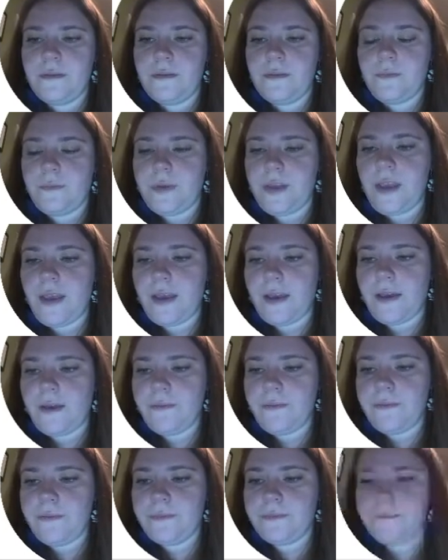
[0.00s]
We
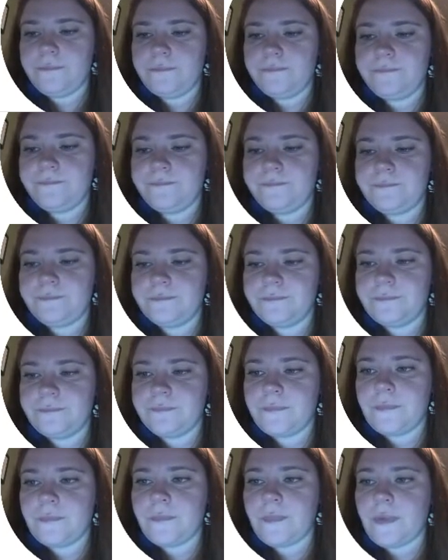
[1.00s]
have
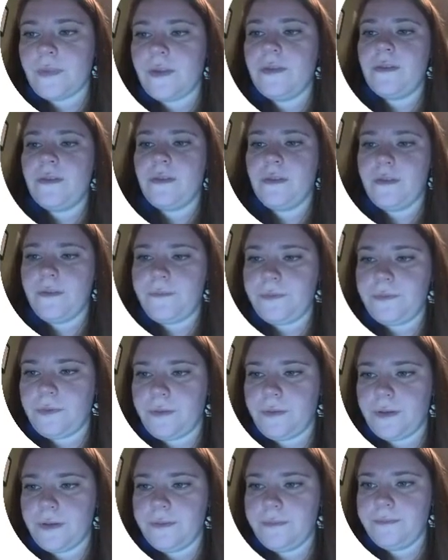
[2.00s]
the
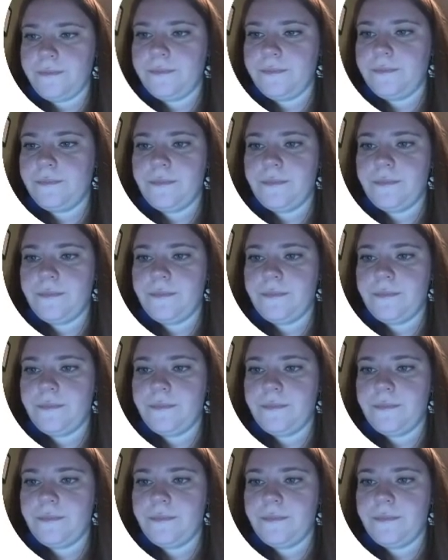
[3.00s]
floor,